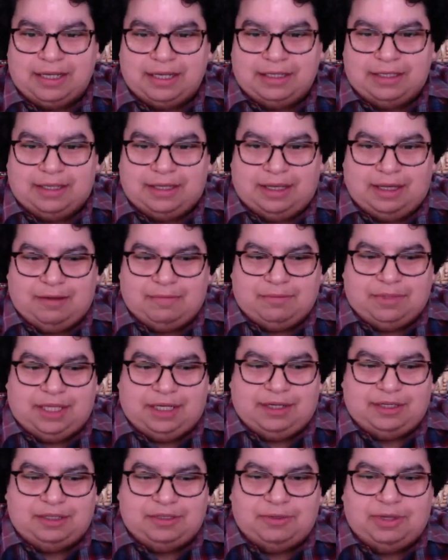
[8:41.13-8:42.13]

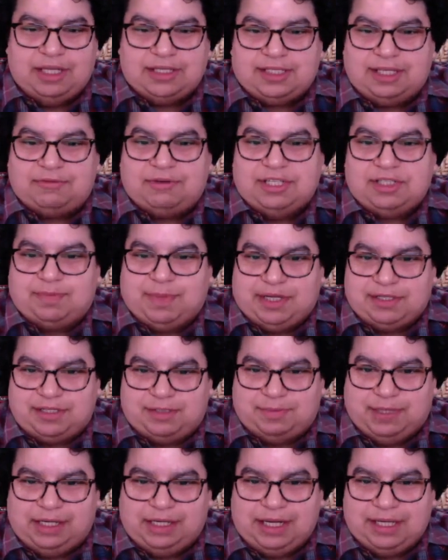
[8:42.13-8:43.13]
There are duties and
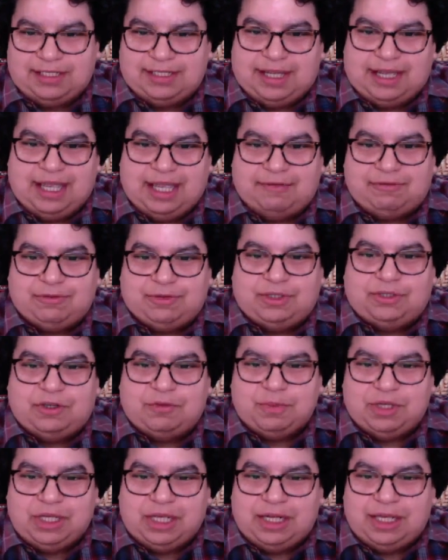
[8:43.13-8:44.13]
responsibilities I have to a
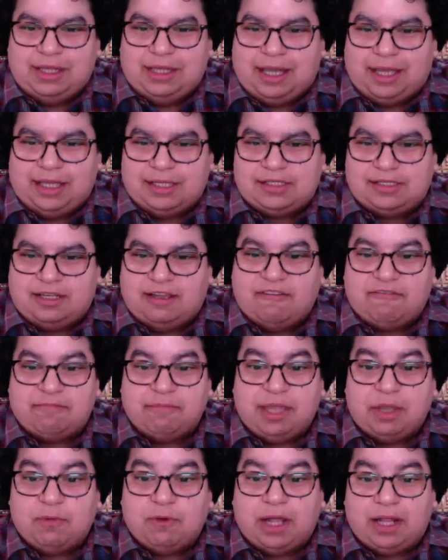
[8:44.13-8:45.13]
community that has loved
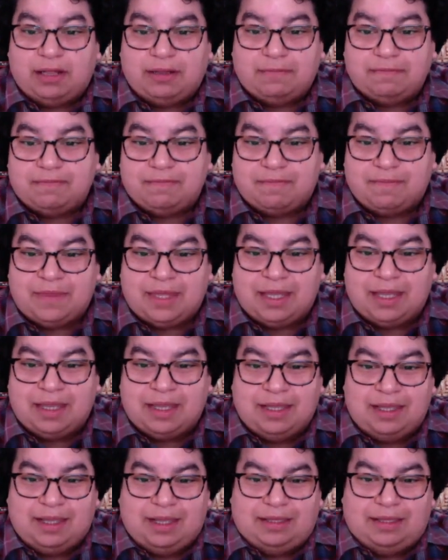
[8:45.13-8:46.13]
me well
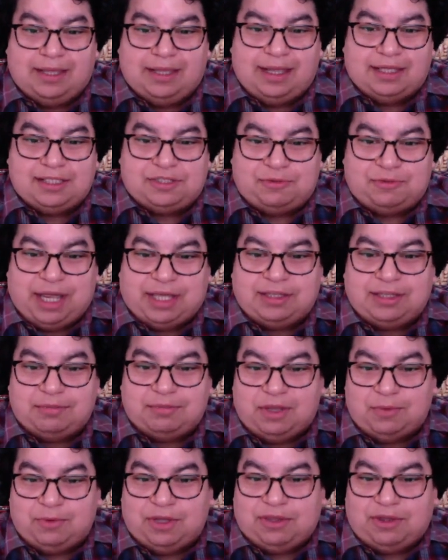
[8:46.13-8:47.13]
and that has
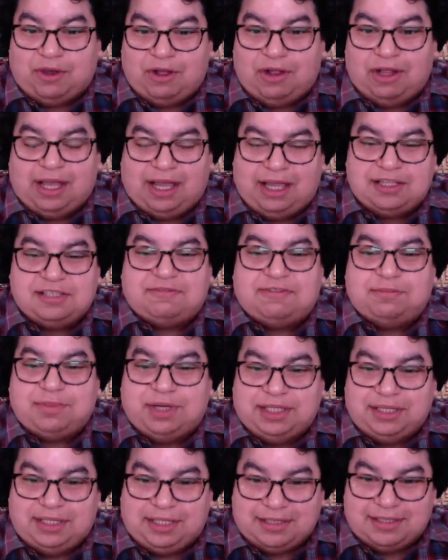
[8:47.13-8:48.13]
surrounded me with all kinds of
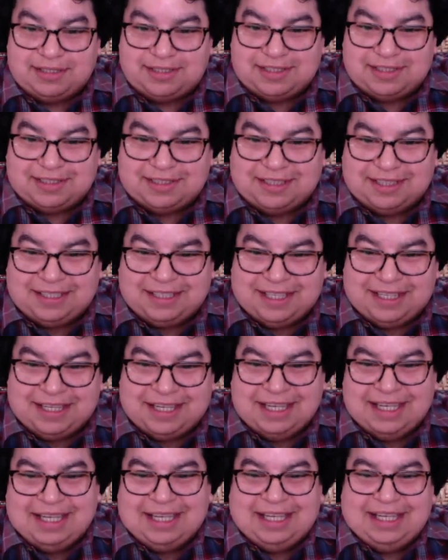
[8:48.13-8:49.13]
abundance.
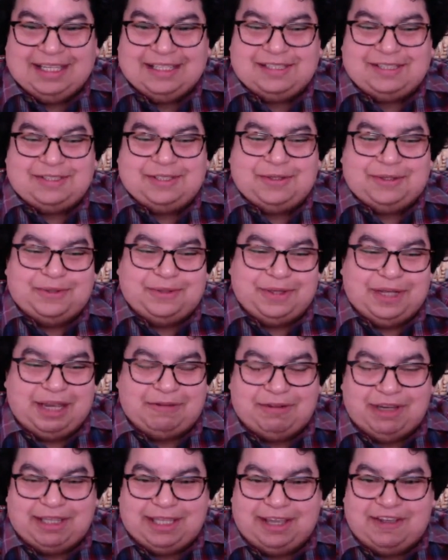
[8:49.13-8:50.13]
And so
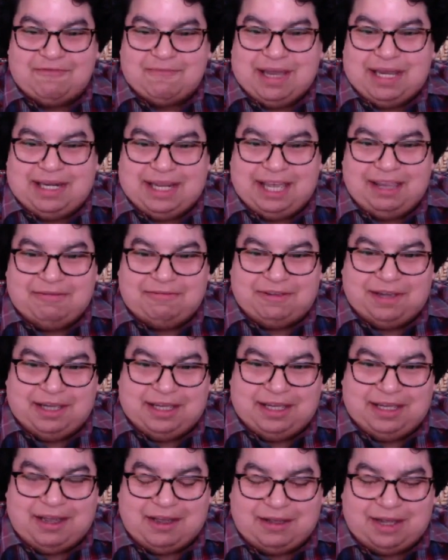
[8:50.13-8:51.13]
every day of my life,
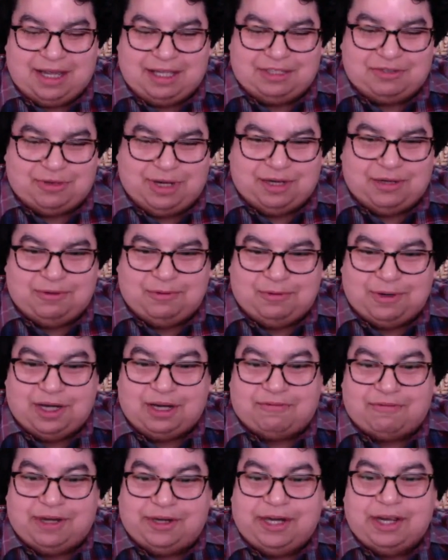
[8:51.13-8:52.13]
I try to
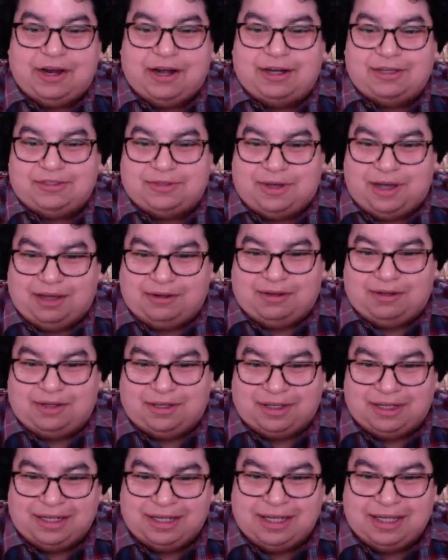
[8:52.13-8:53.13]
work very hard to
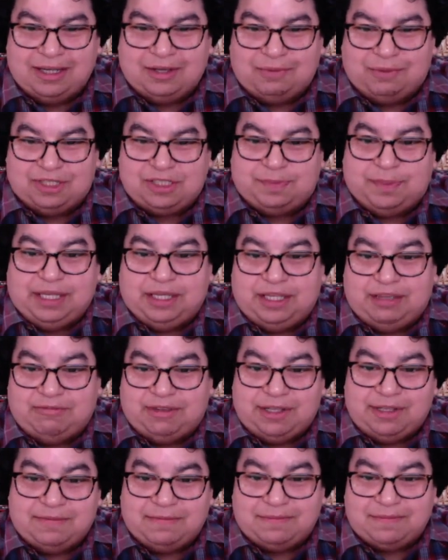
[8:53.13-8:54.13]
honor what's been
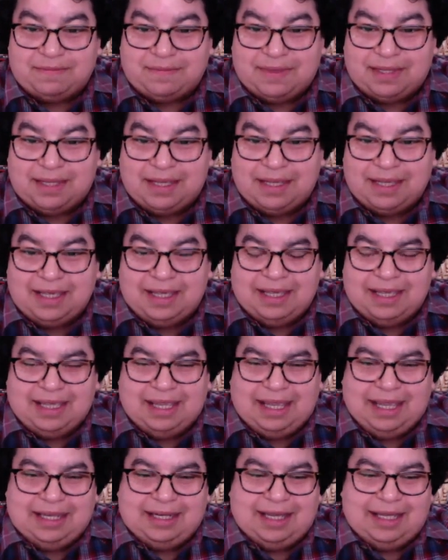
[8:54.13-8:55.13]
given.
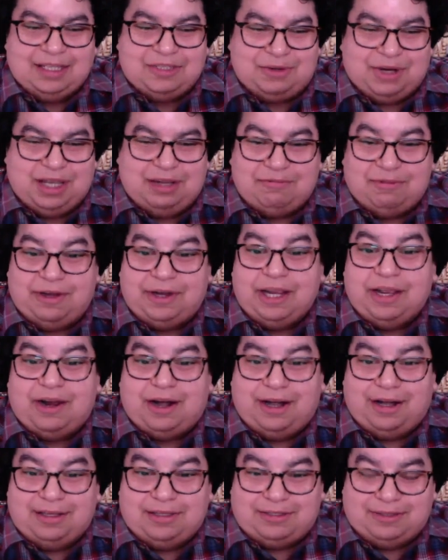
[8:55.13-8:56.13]
And I try very
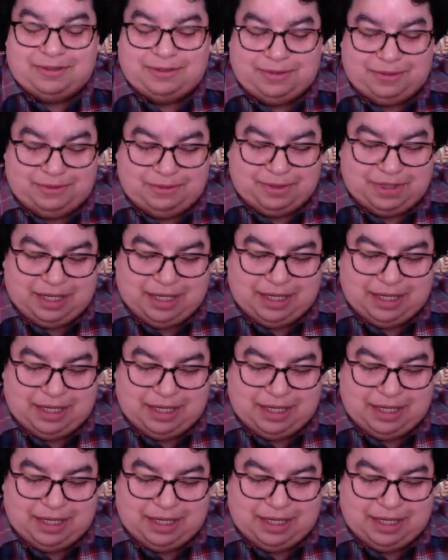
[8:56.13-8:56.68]
hard to